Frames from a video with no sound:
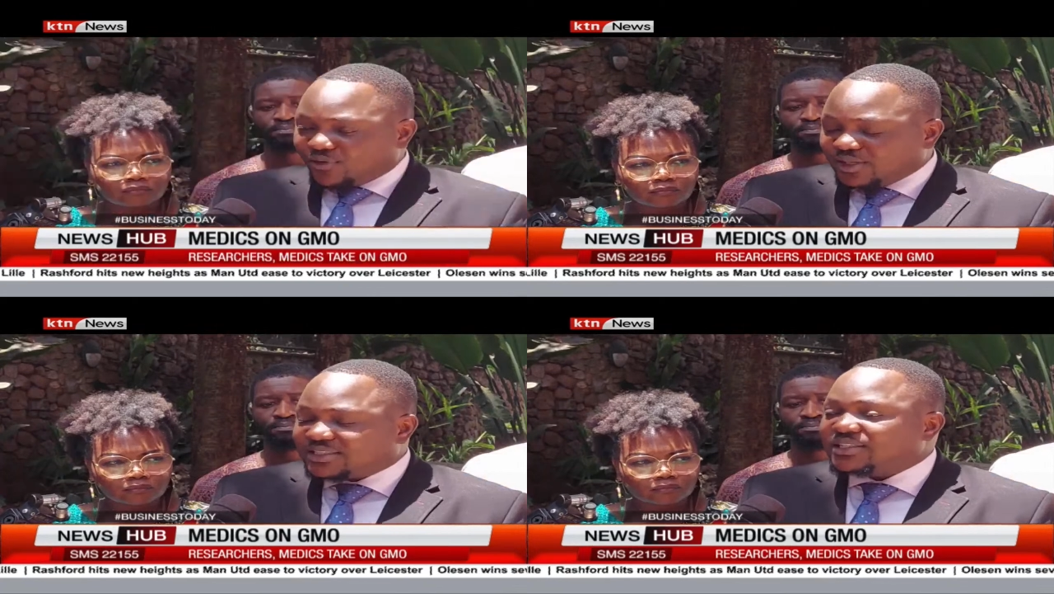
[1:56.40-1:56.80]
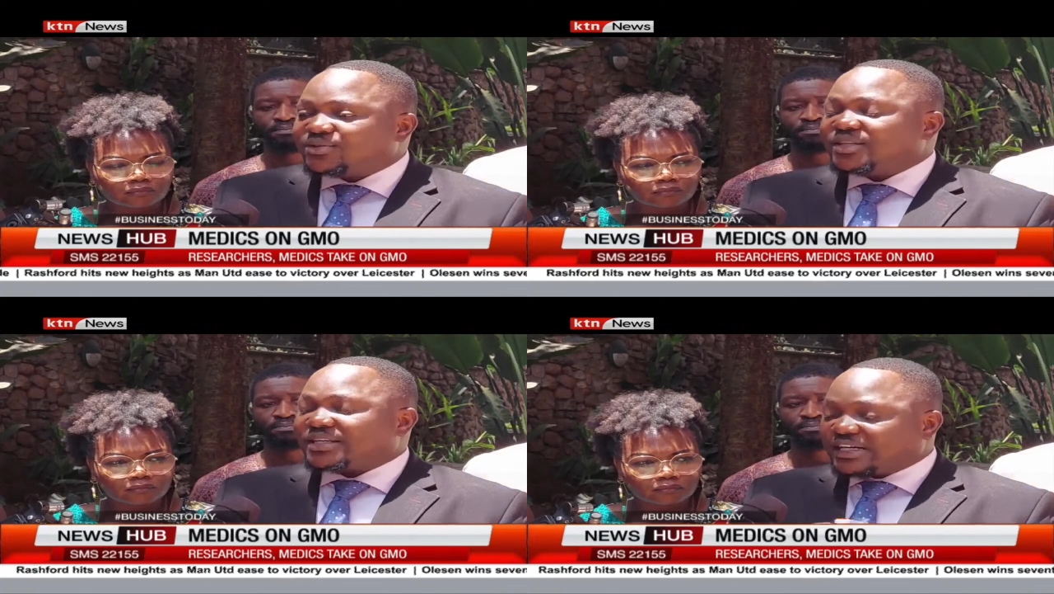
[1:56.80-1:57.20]
Speaker 1: If you
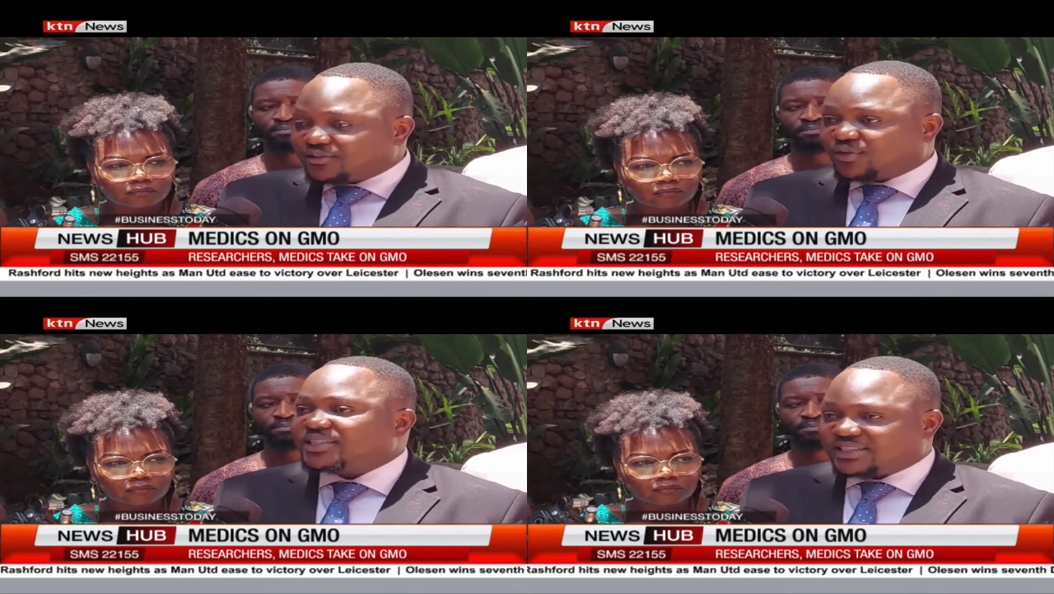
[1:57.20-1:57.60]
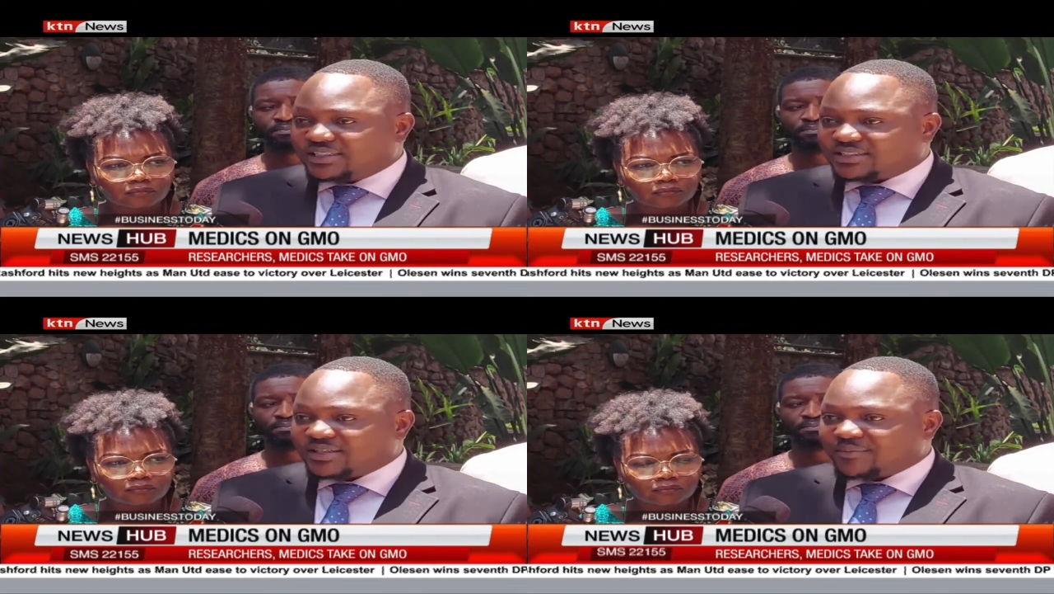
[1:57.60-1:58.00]
listen to the right
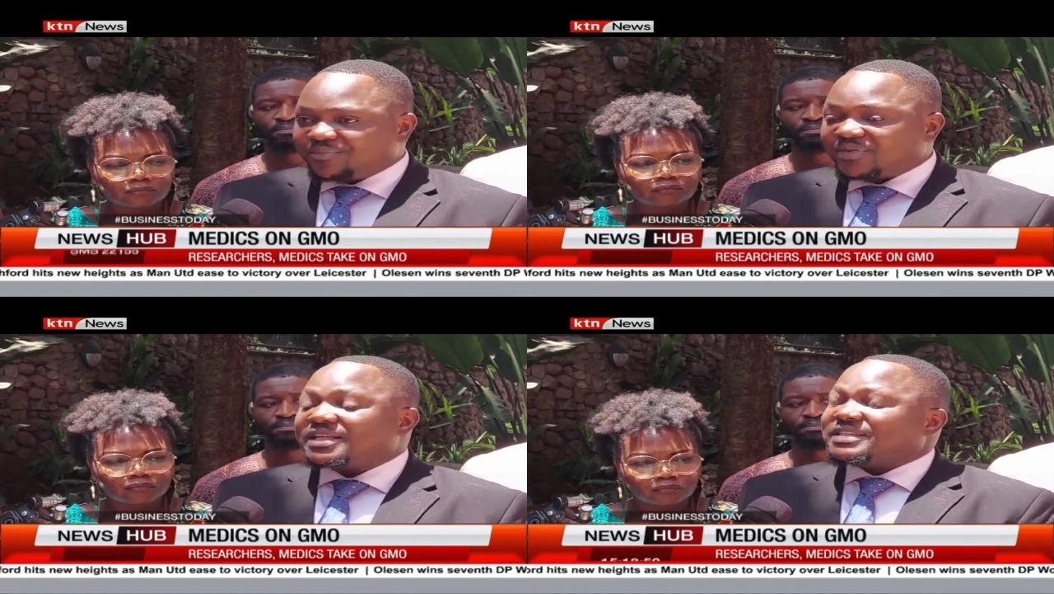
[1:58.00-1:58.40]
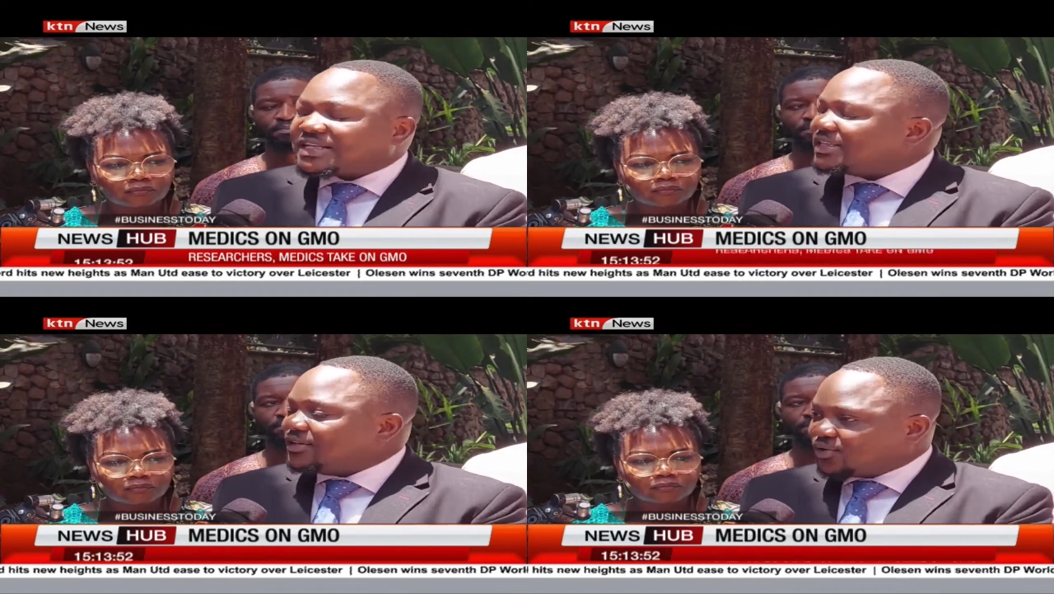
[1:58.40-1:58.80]
voices, there's
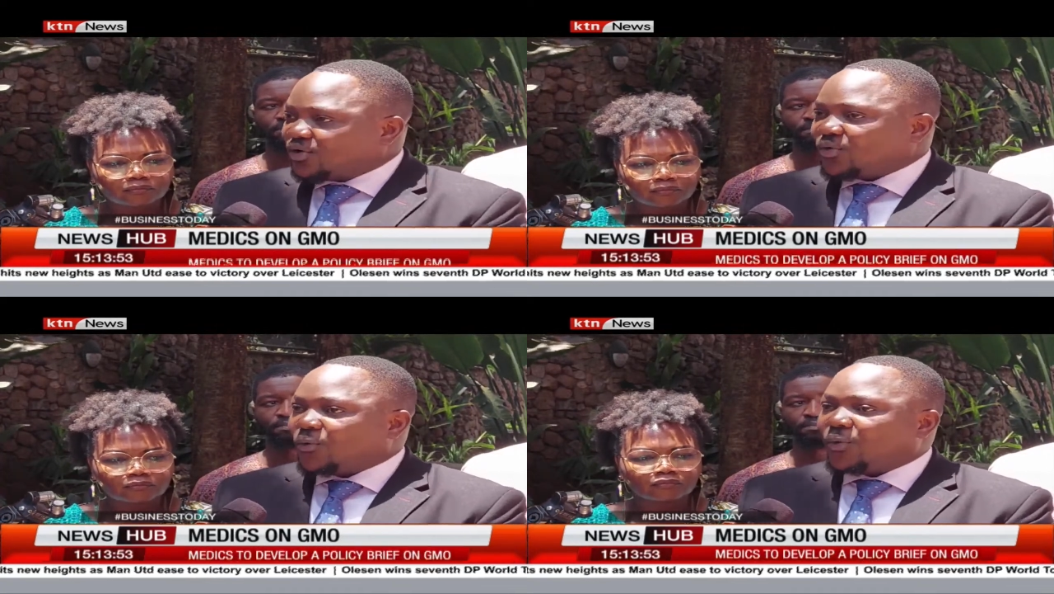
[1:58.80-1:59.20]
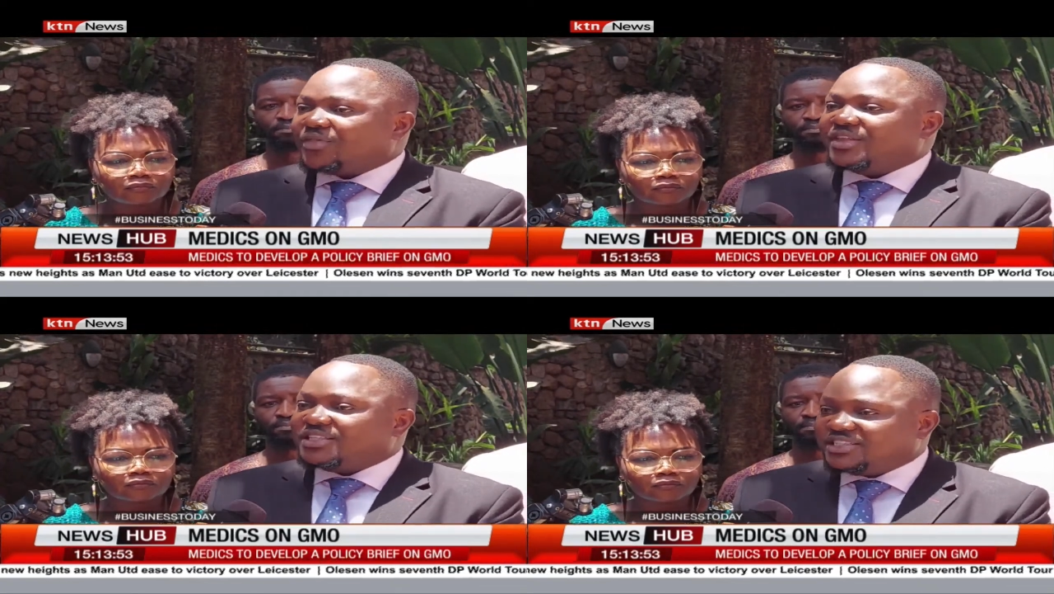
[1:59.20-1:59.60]
nothing wrong
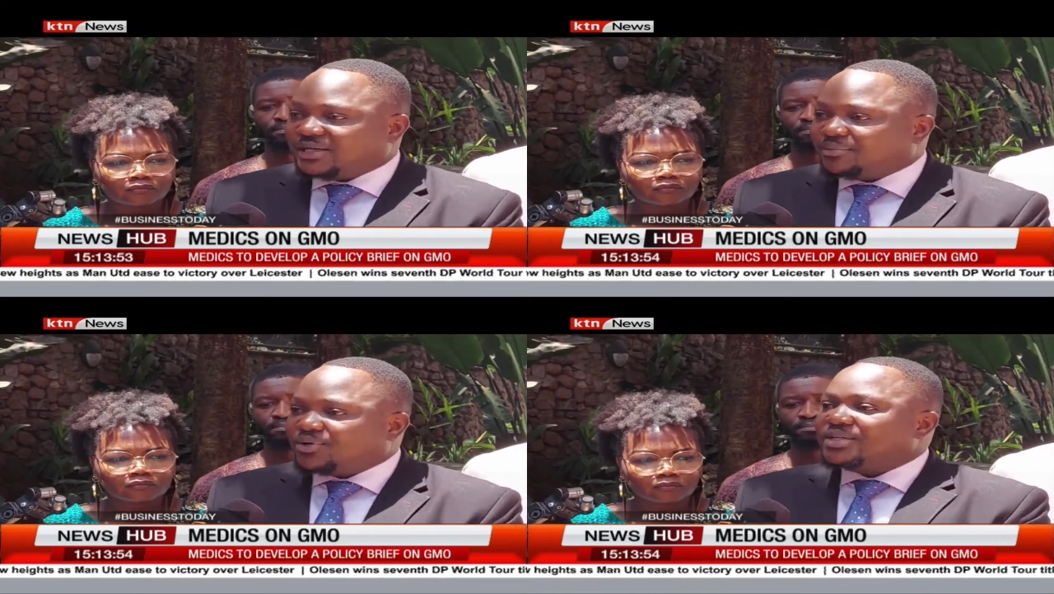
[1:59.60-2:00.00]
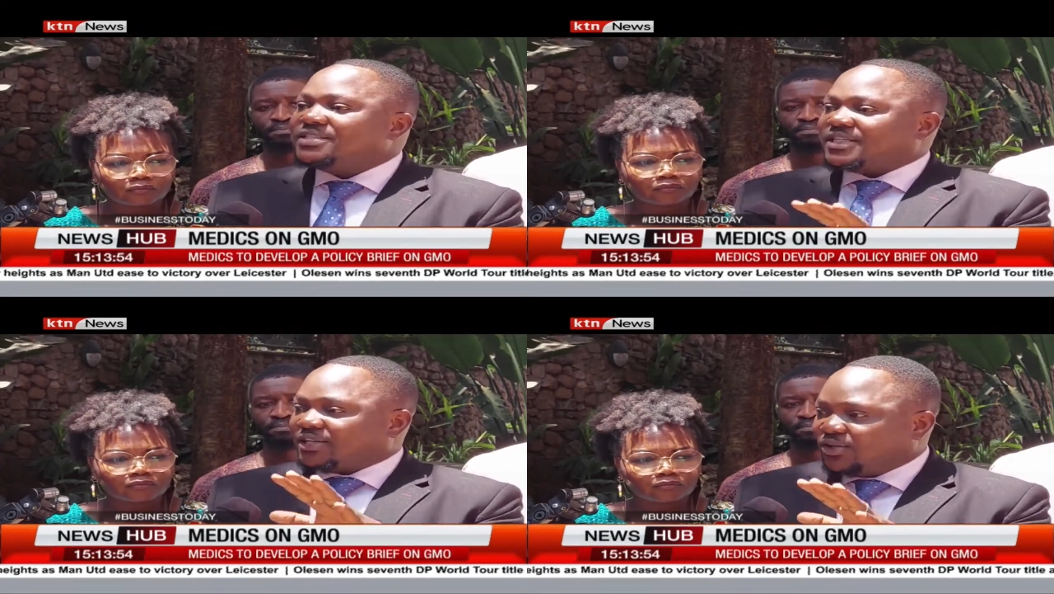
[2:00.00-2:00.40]
with the GMO
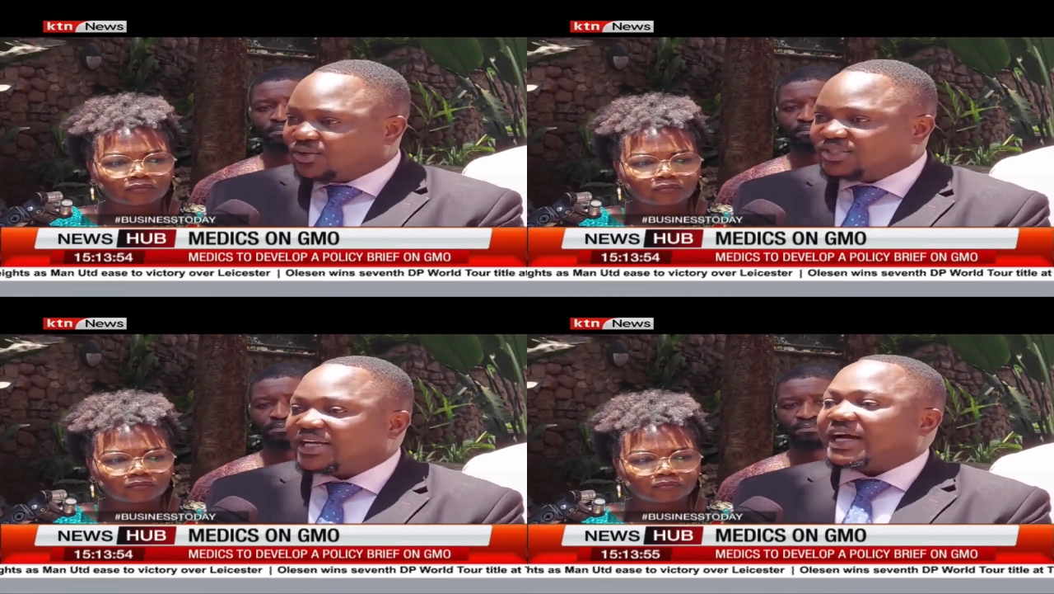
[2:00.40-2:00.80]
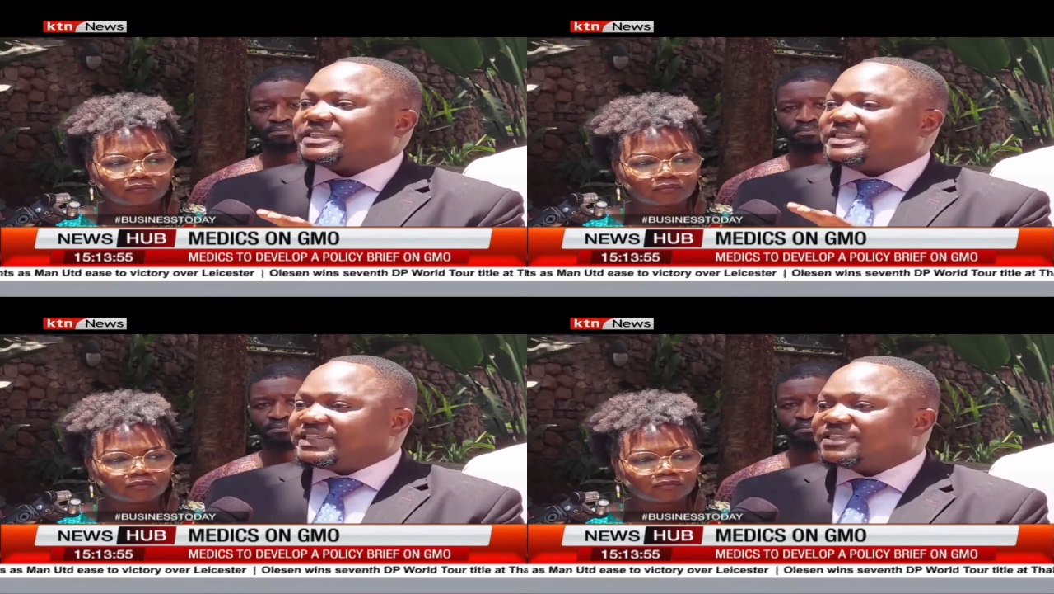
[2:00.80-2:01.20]
technology
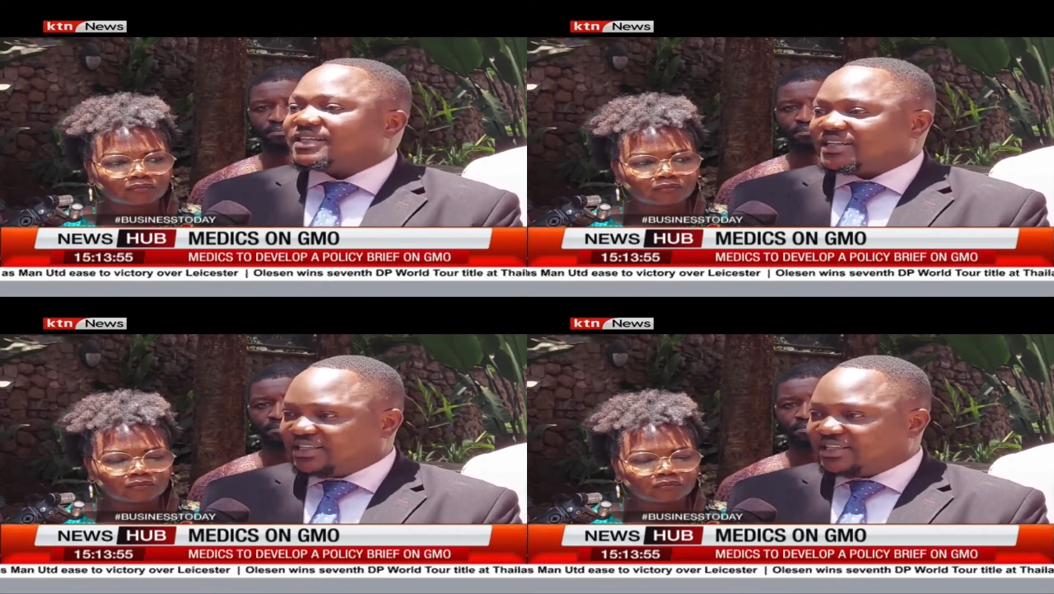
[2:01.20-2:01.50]
as it is